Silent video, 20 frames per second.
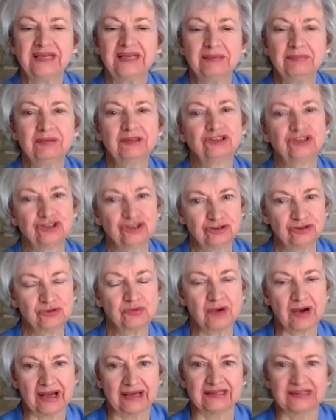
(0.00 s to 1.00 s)
people do
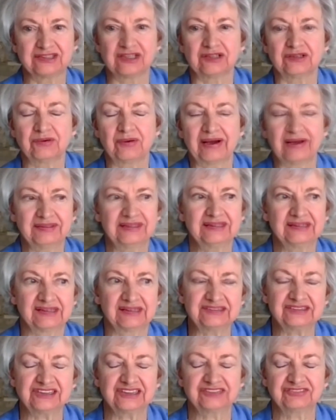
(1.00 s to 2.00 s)
write to you, I think
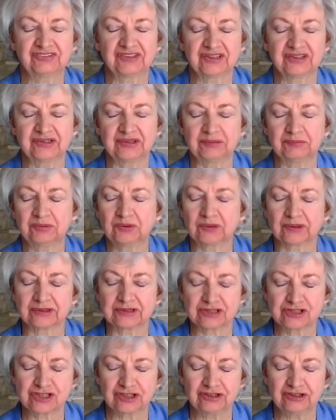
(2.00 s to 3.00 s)
this is very
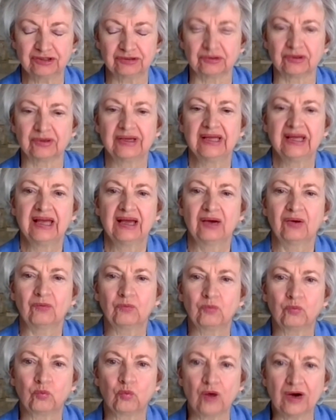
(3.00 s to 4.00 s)
important too.
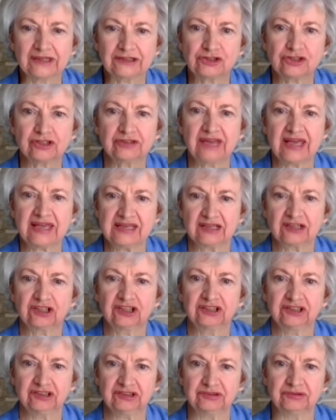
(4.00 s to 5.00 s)
What should they
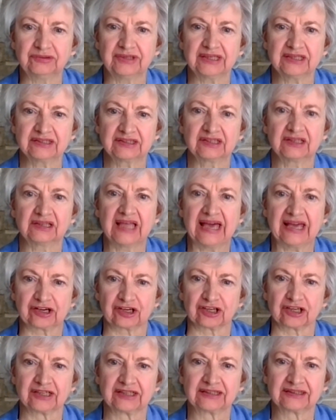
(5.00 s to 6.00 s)
include in the
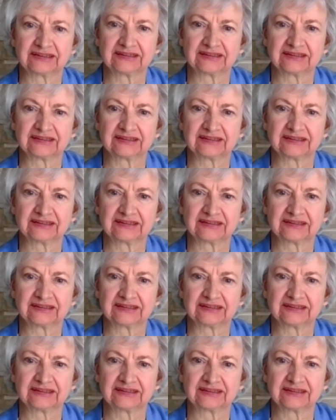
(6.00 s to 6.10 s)
letter?